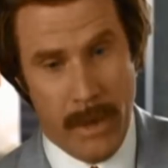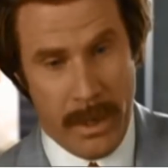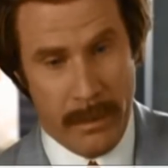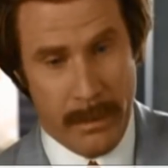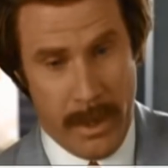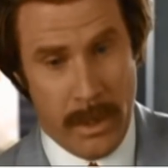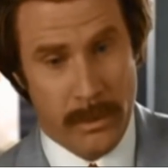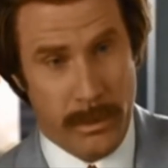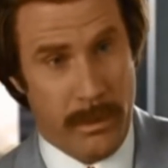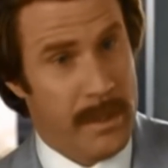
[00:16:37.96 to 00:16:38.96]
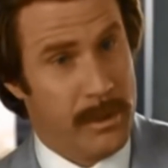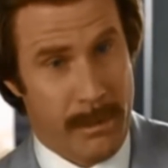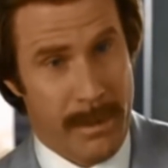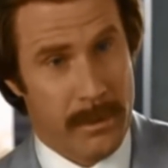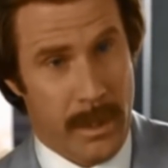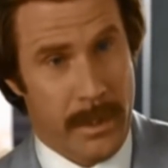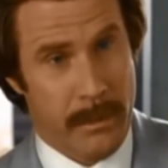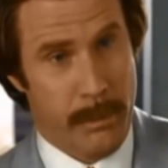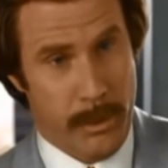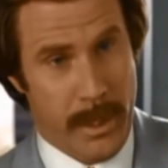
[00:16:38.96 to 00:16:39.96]
Brian, I'm going to be honest with you. That smells like
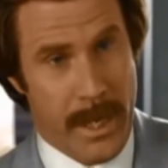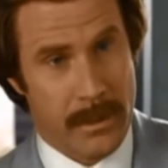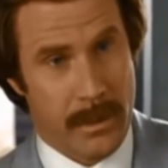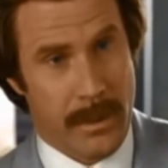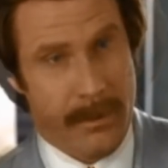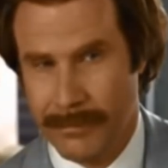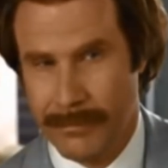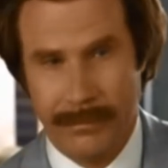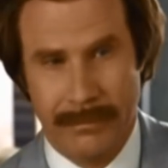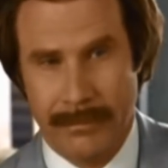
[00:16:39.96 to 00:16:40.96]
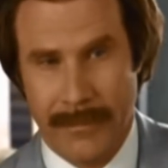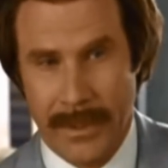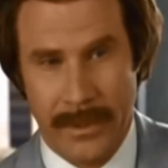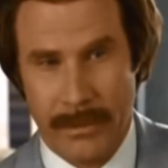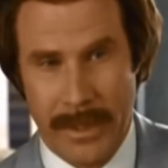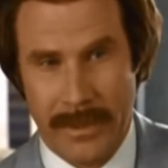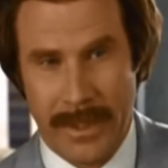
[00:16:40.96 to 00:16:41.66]
pure gasoline. That doesn't make